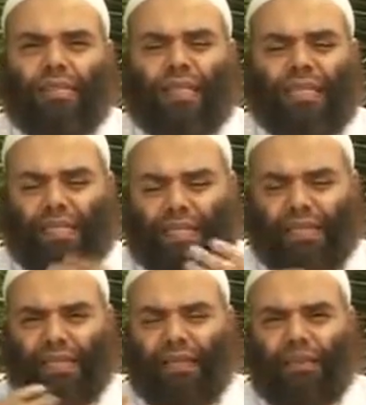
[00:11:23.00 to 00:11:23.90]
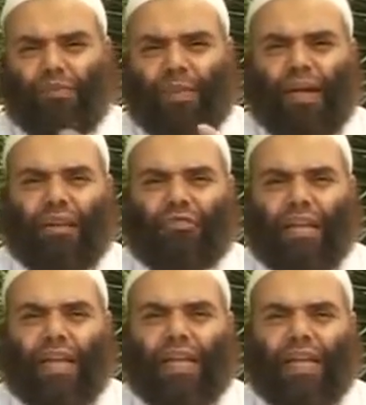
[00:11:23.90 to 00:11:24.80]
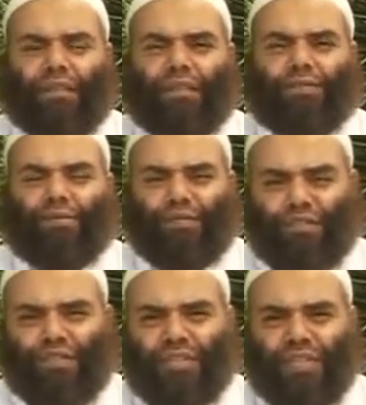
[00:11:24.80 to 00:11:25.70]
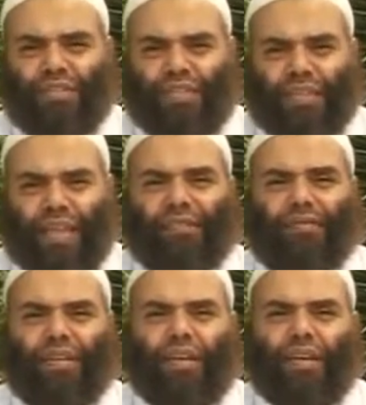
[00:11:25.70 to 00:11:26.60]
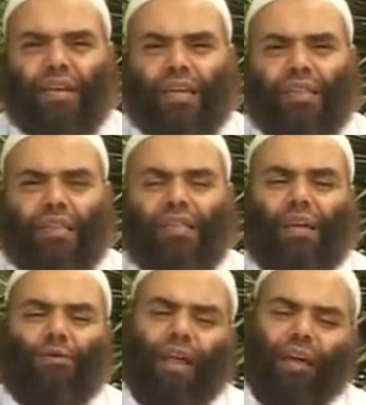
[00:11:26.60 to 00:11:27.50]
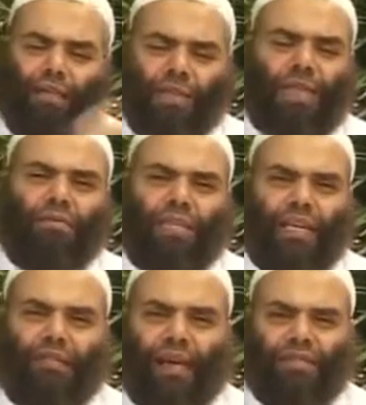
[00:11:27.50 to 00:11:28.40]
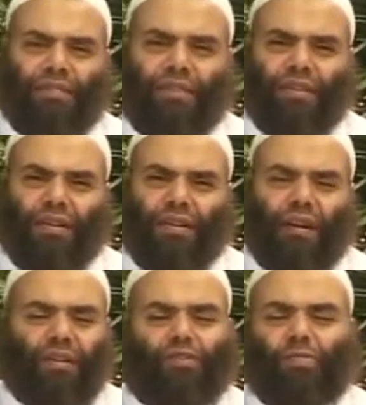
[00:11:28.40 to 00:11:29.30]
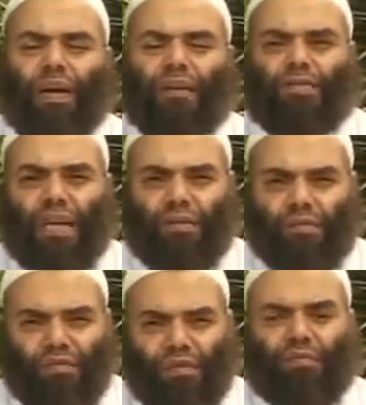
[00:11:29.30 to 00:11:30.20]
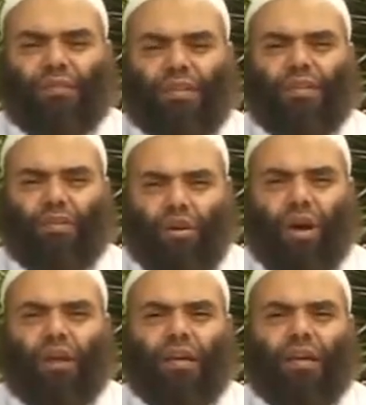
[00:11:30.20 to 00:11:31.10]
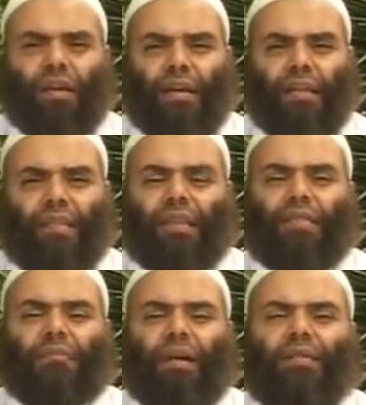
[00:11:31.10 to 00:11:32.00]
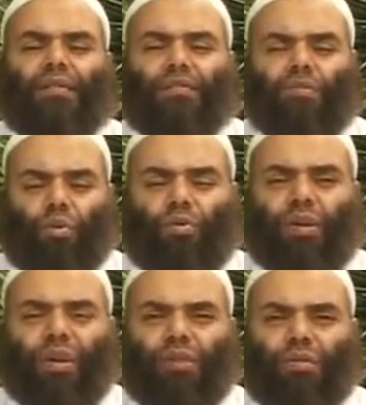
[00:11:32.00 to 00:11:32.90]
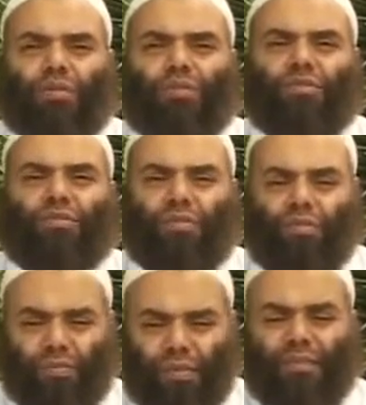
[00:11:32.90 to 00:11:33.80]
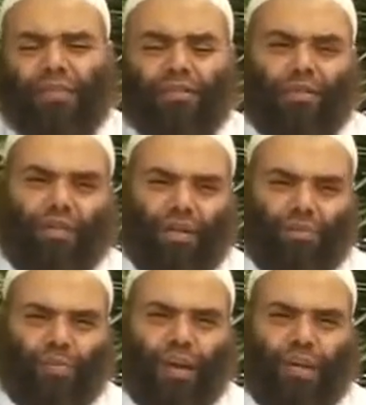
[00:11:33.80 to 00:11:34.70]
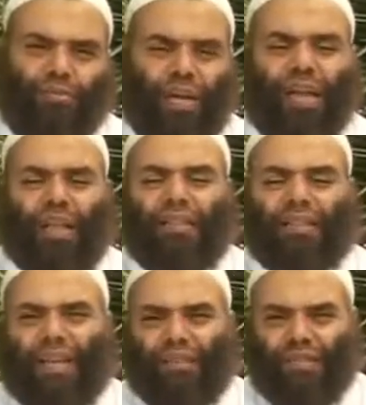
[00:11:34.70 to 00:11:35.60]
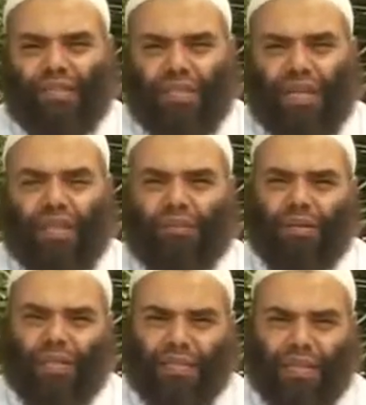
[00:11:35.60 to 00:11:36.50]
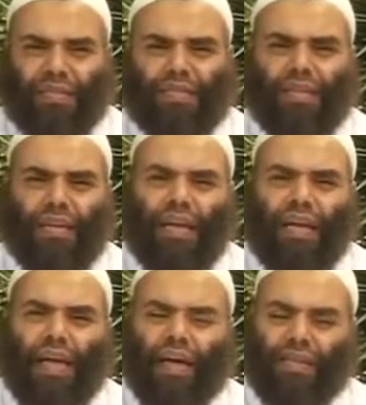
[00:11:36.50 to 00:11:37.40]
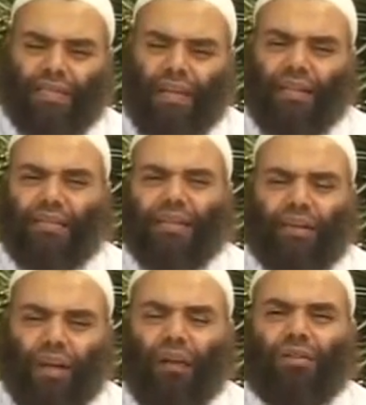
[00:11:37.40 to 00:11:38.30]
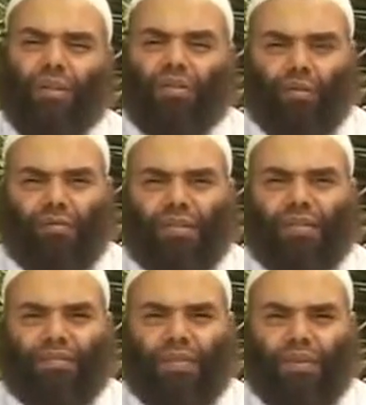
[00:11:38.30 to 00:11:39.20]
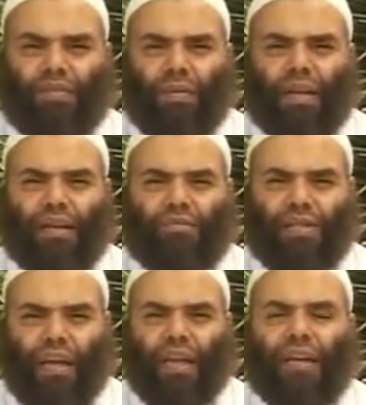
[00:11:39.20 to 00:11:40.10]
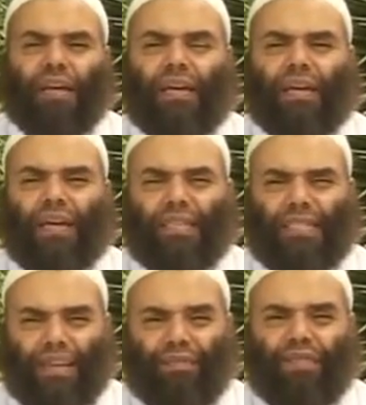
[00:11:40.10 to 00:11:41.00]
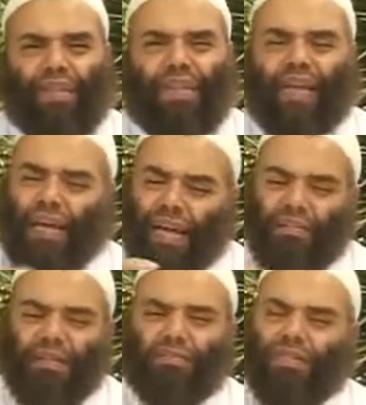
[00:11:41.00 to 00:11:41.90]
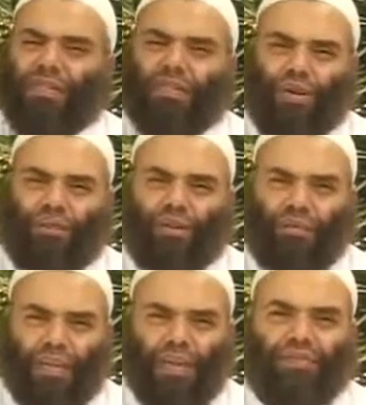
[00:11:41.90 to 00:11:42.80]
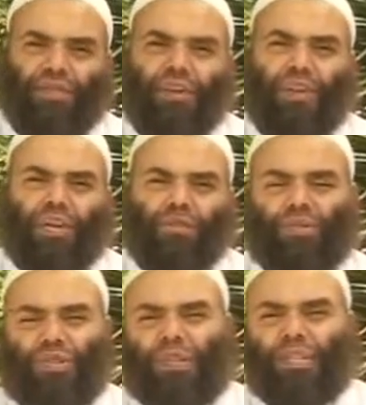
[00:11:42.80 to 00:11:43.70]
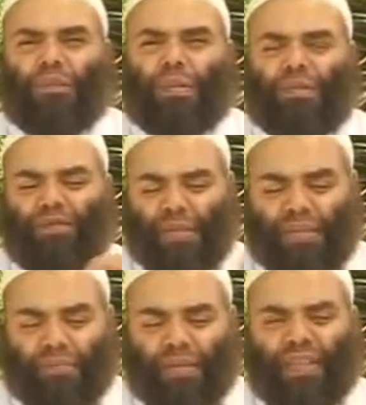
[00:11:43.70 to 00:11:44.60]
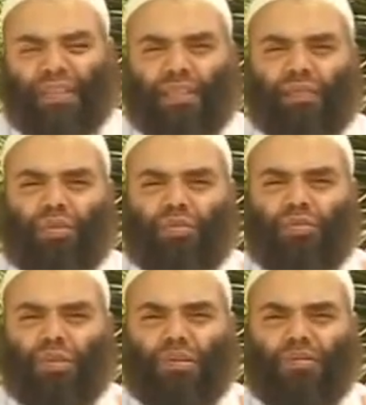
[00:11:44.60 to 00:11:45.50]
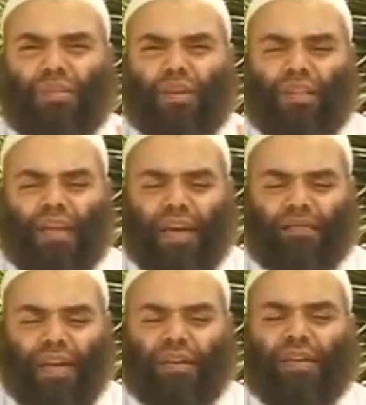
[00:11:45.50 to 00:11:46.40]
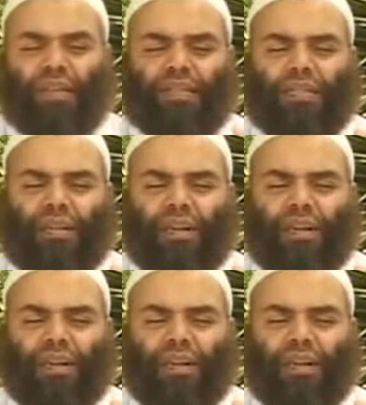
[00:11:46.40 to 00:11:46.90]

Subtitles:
that since Allah subhanahu wa ta'ala gave them provisions in this life, that they would have the same in the hereafter. Allah subhanahu wa ta'ala refuted their call, that the matter is only according to the obedience of Allah subhanahu wa ta'ala. This life is nothing but a test. And exalting and honoring the orders of Allah subhanahu wa ta'ala is definitely a characteristic of the believer, in which the disbelievers, they belittle the orders of Allah, they have arrogance.